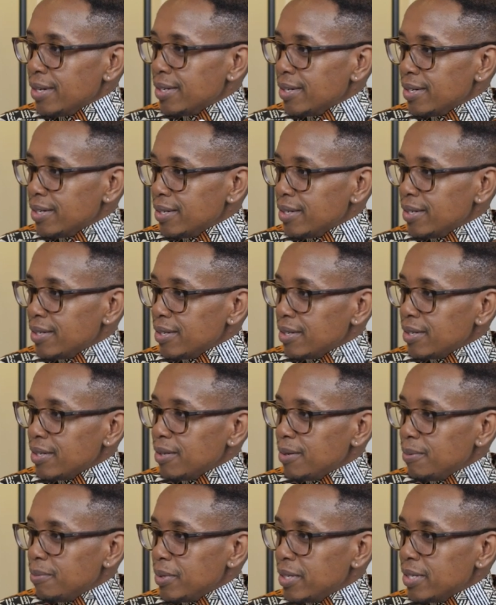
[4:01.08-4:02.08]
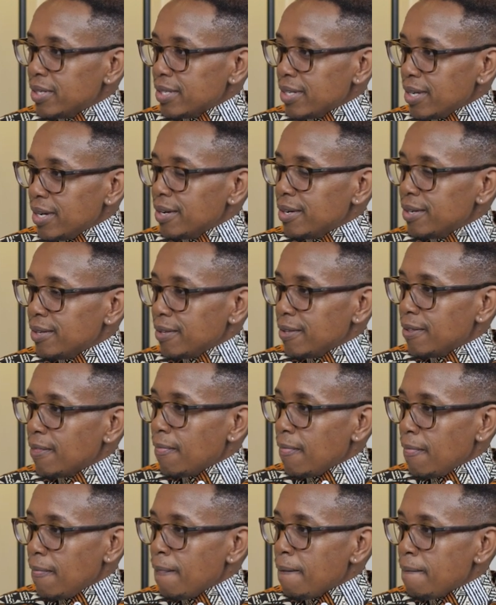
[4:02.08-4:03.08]
you can
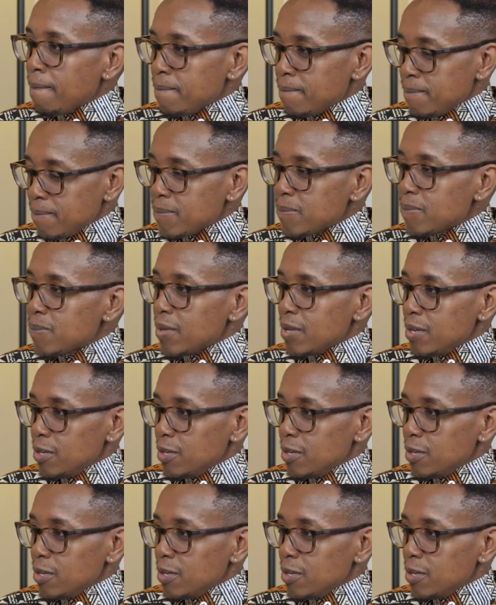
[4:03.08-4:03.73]
survive by eating that